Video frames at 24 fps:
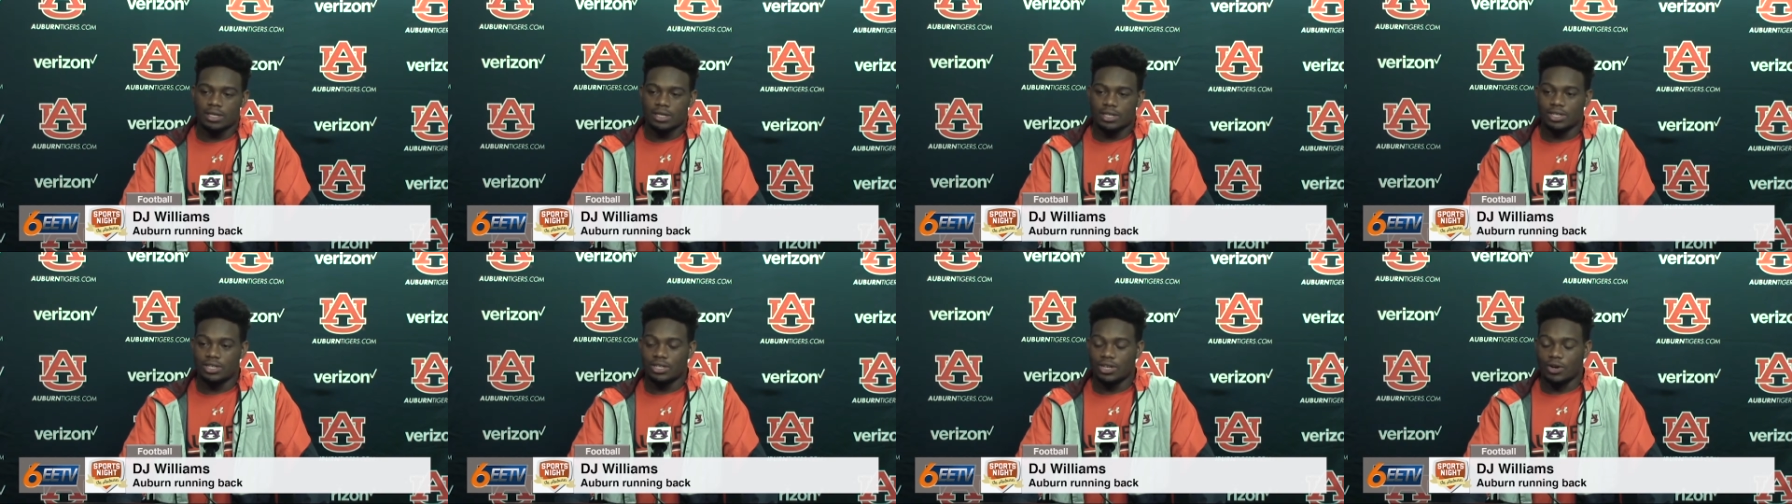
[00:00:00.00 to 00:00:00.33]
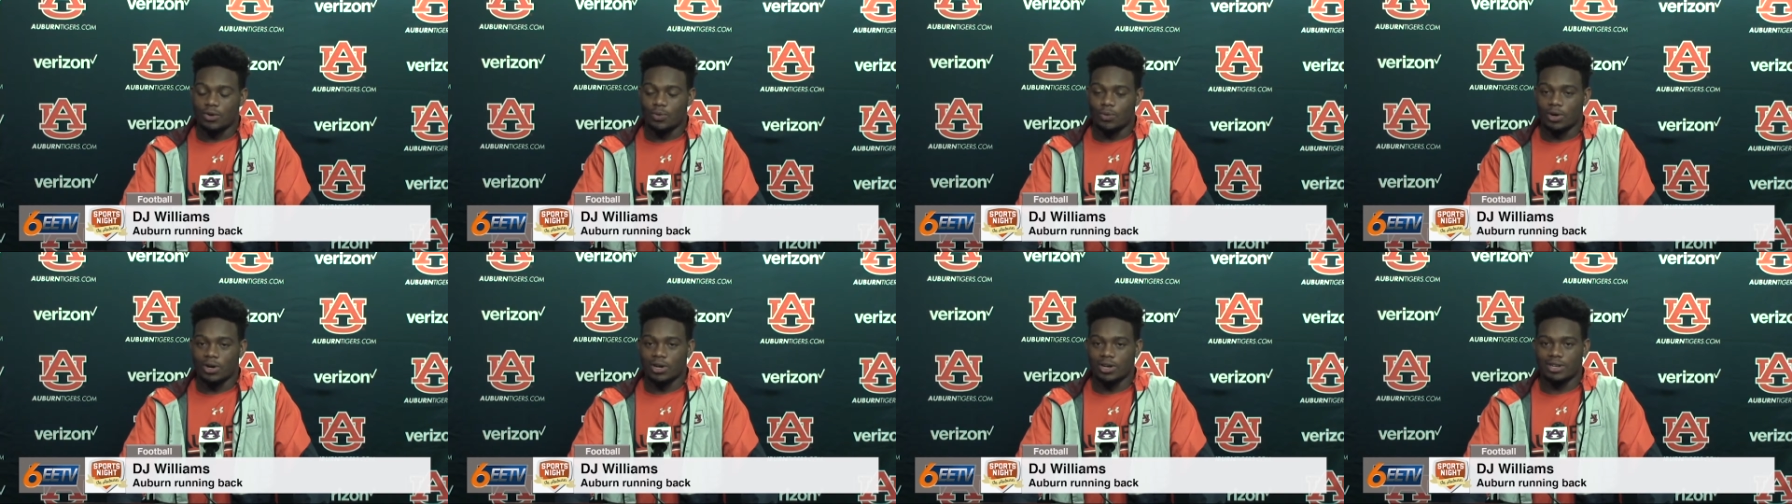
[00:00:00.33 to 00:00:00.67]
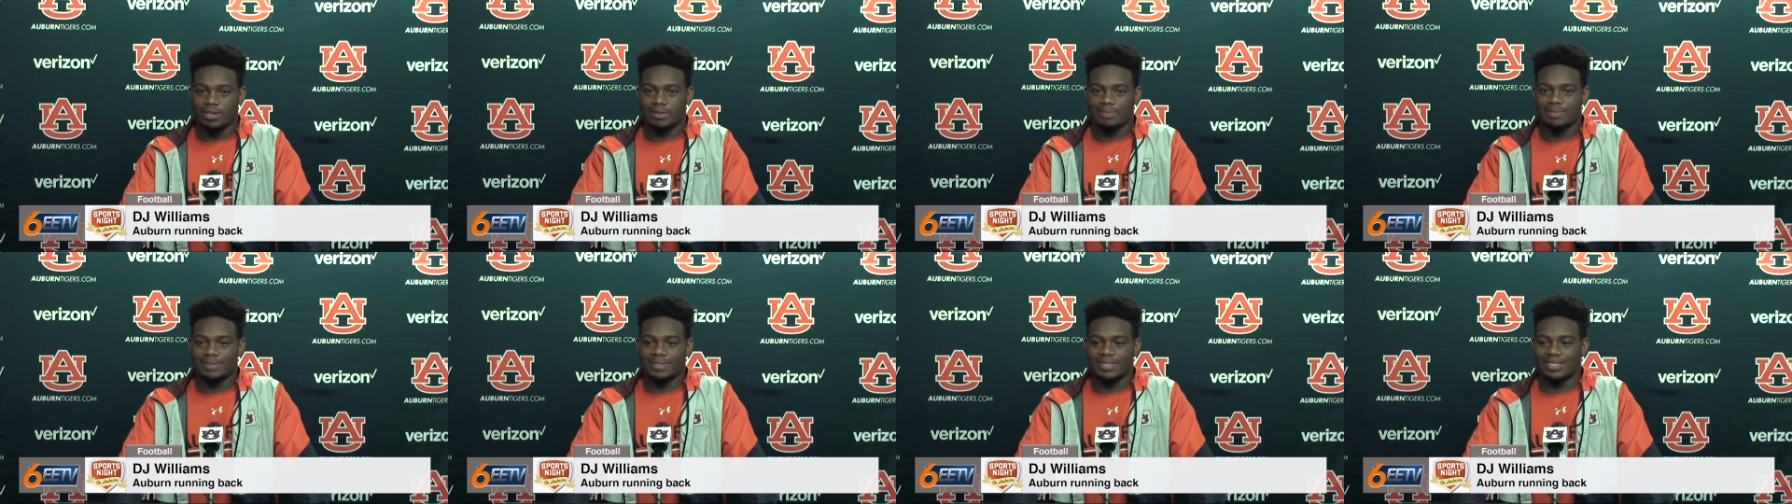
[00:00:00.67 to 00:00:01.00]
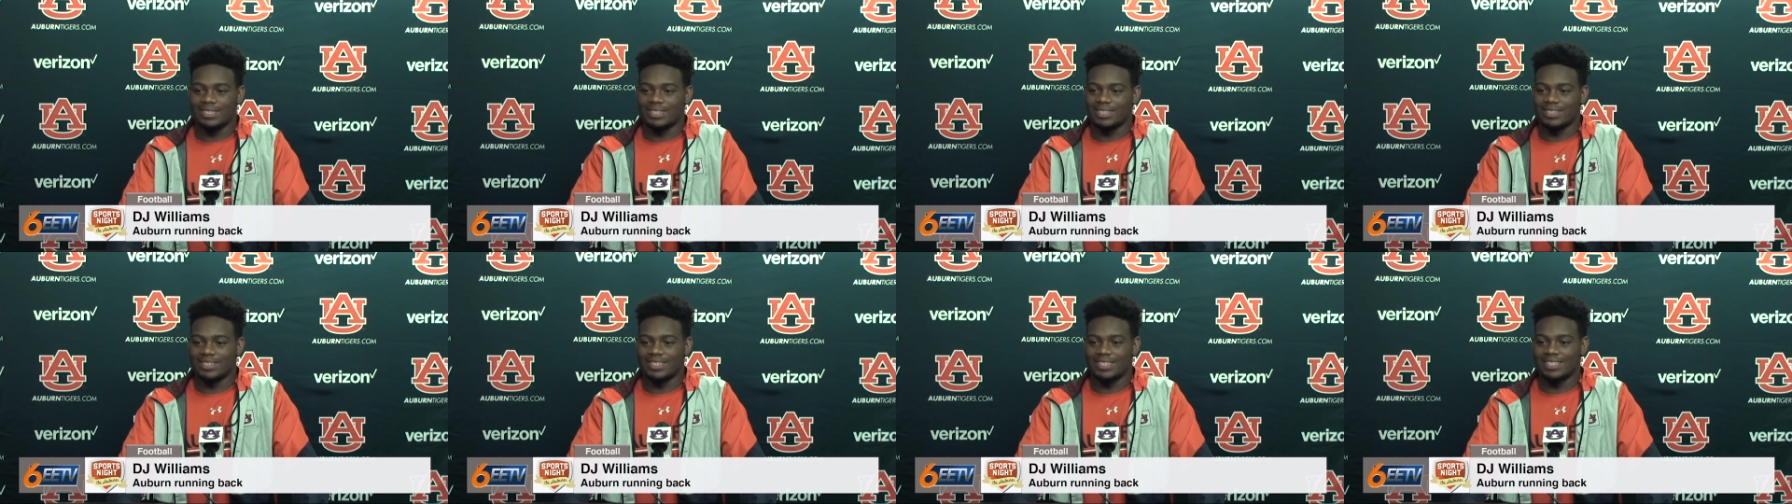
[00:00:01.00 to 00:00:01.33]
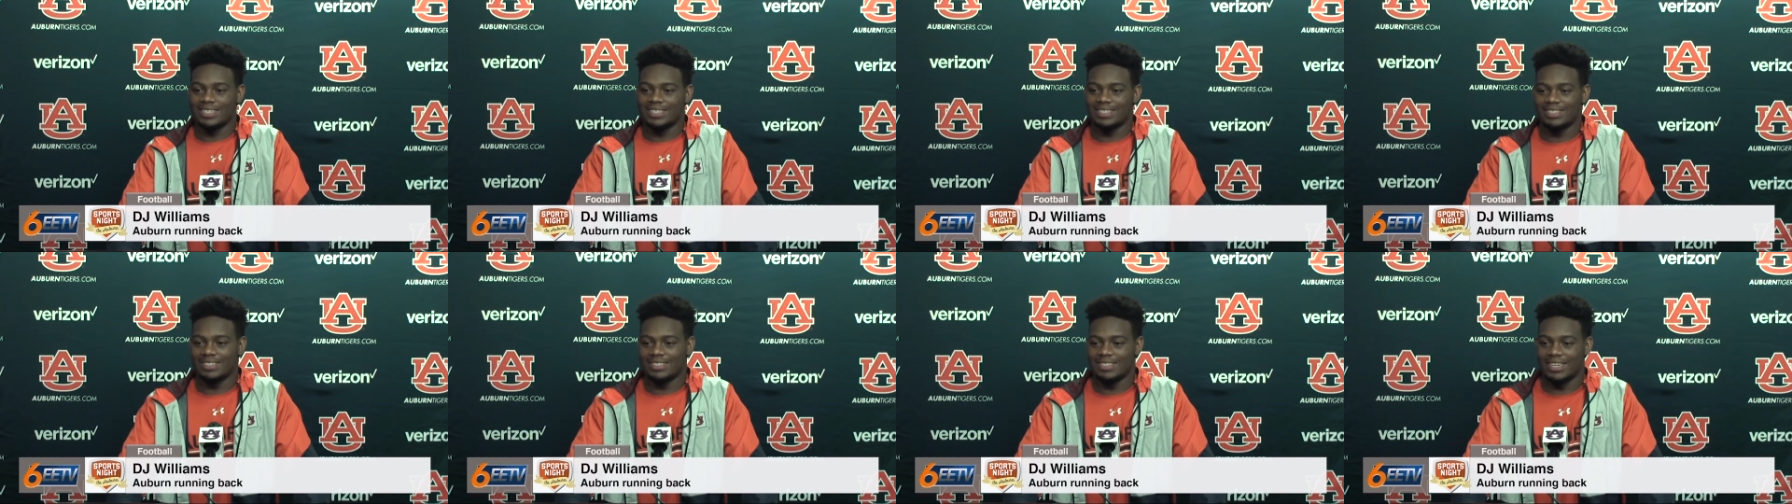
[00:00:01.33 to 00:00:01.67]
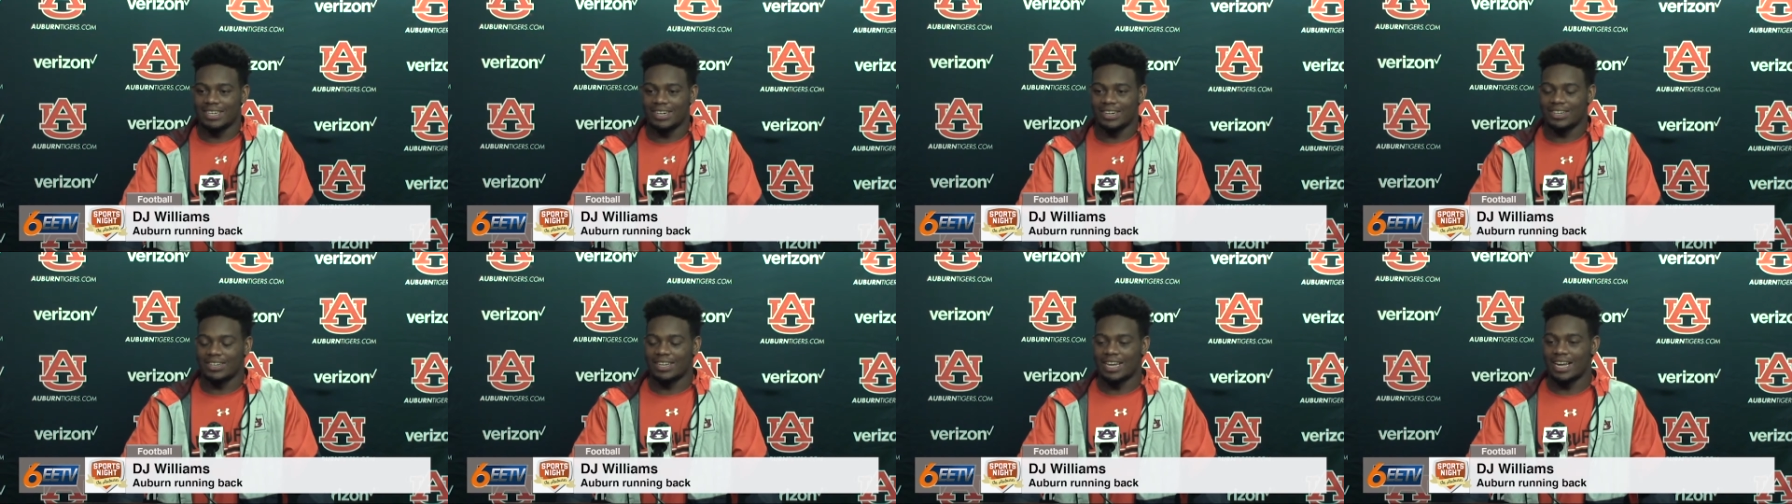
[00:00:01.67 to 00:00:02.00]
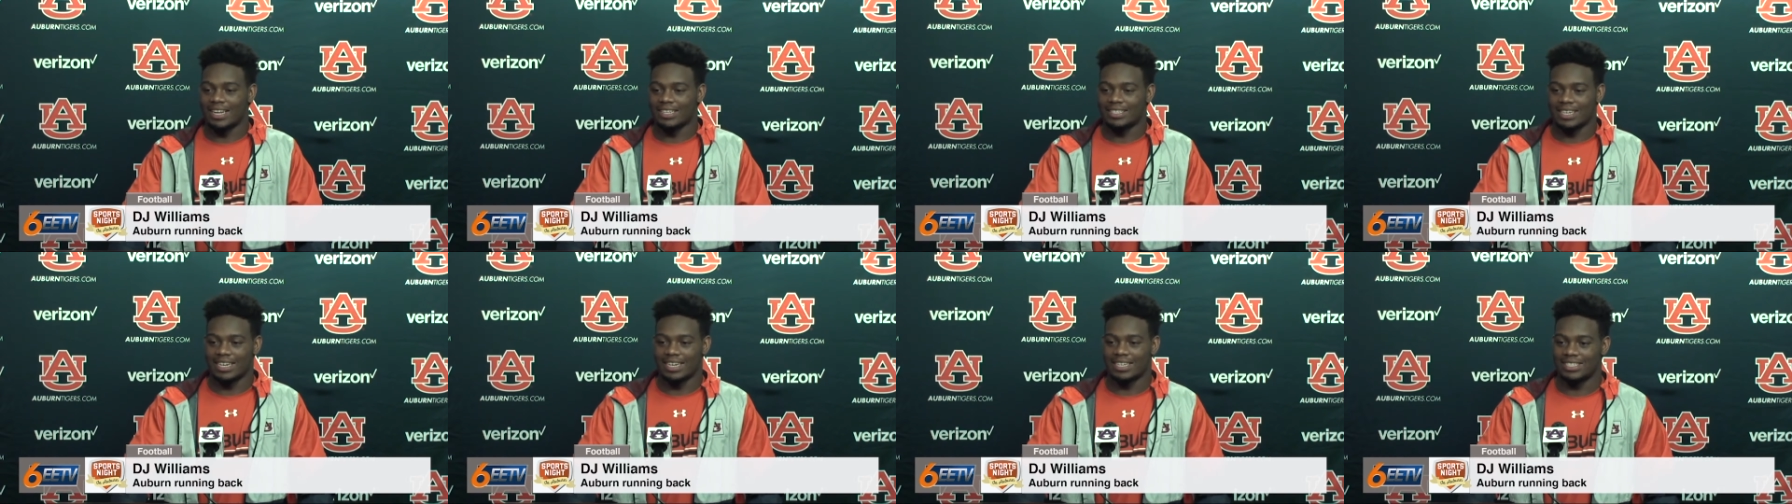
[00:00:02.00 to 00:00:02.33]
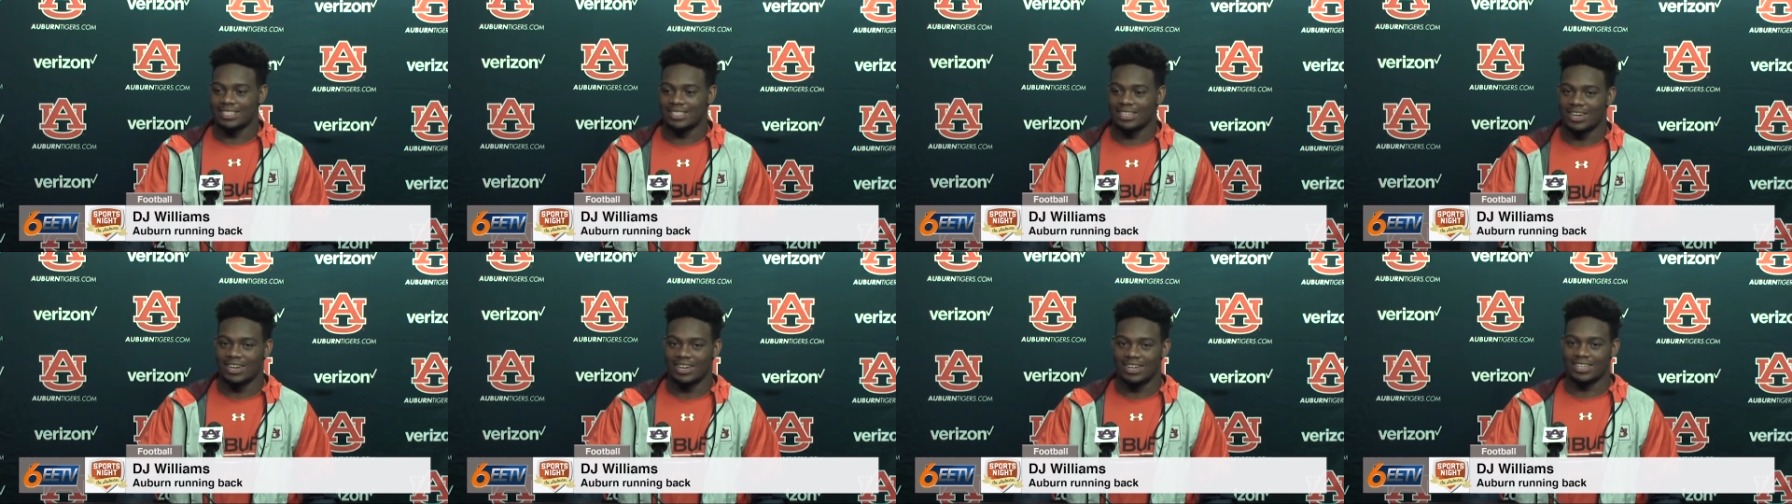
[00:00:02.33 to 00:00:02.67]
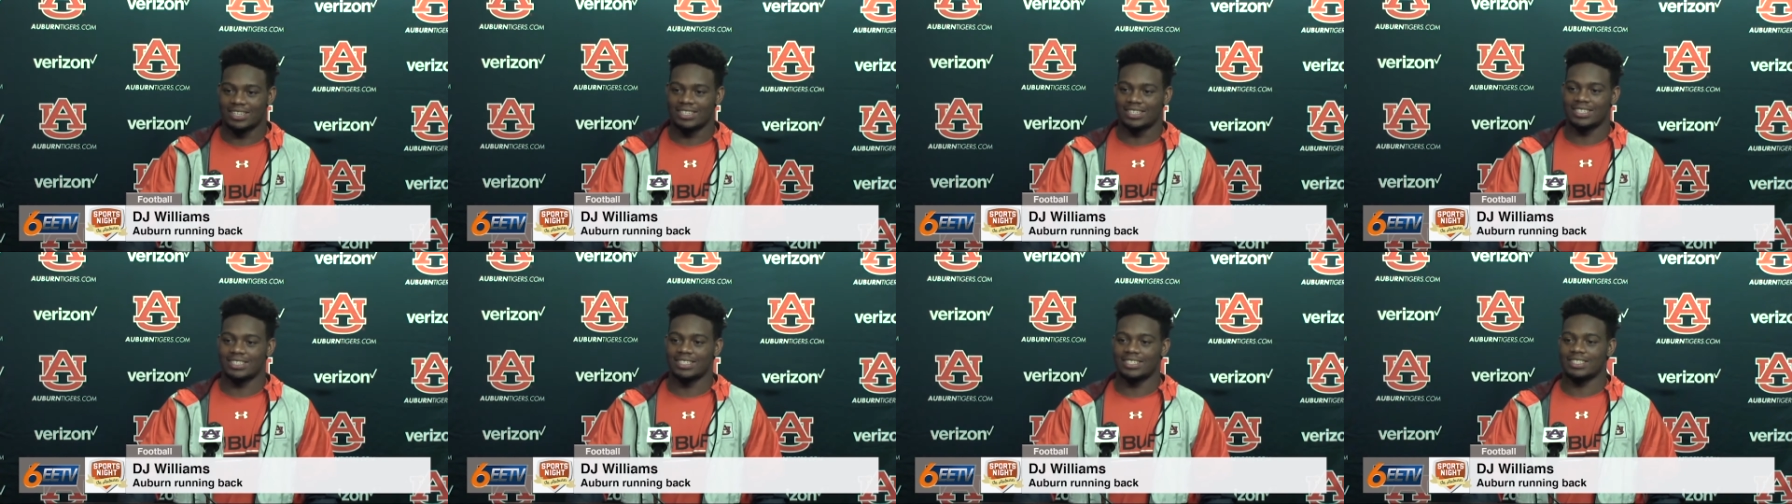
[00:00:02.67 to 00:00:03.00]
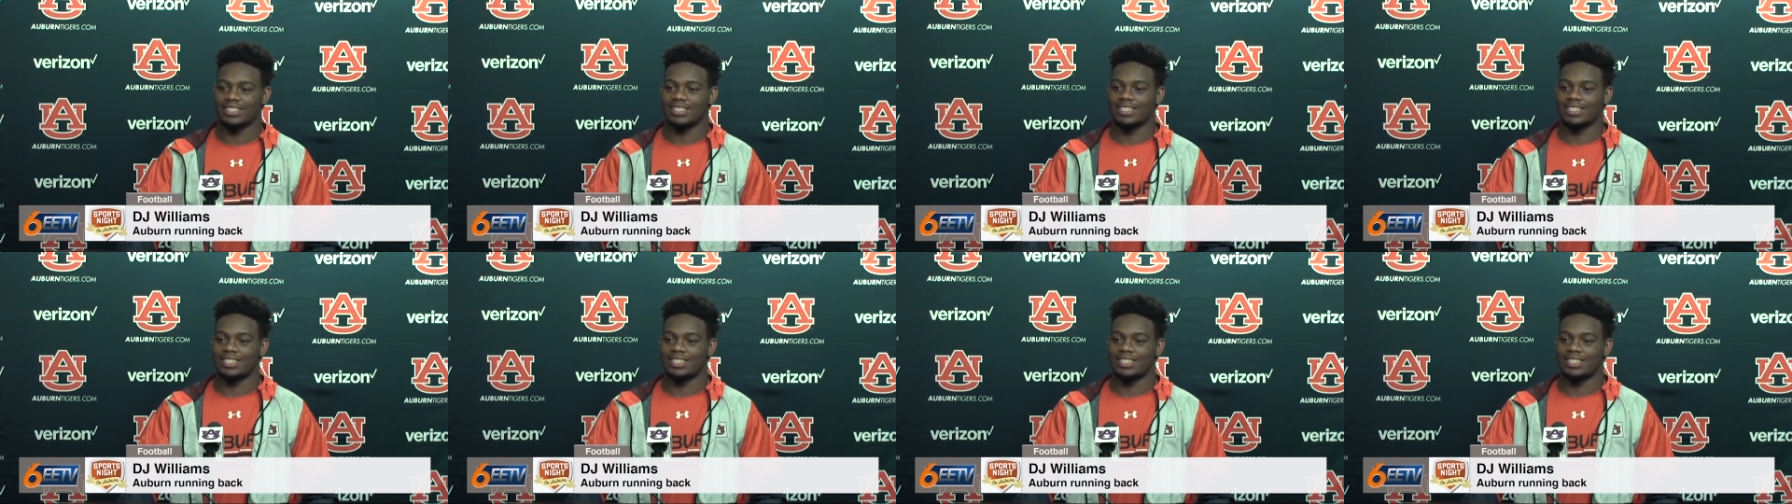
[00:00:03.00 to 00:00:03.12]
you know, Worm, you know, he get on the outside, he's gone.